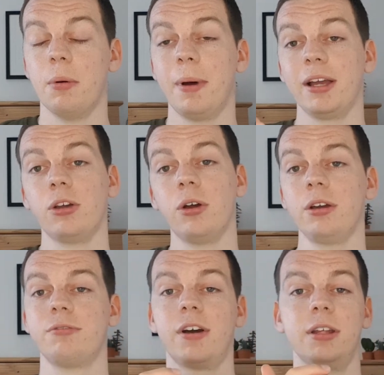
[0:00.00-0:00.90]
But by going
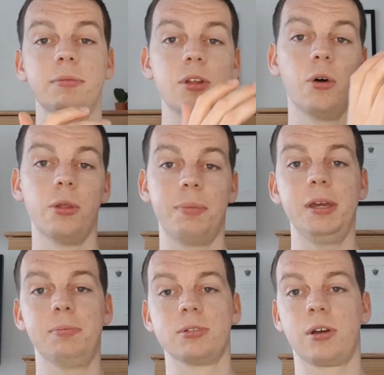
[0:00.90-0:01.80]
and finding other
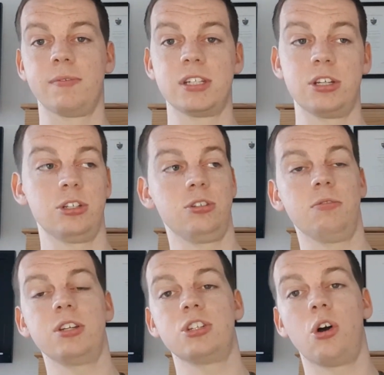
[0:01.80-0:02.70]
people's conversations, you
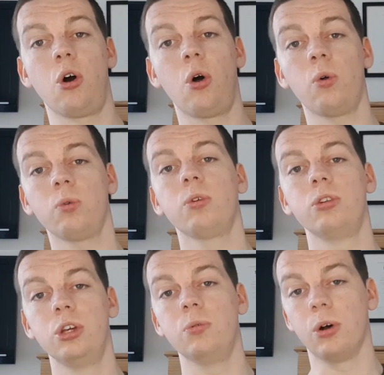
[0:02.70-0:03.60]
reach a whole
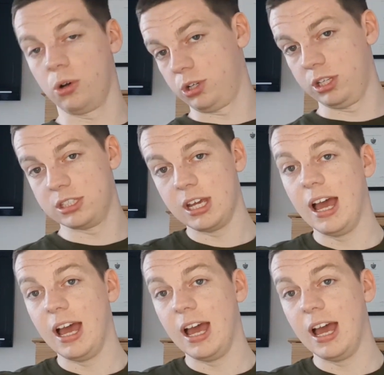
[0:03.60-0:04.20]
new audience.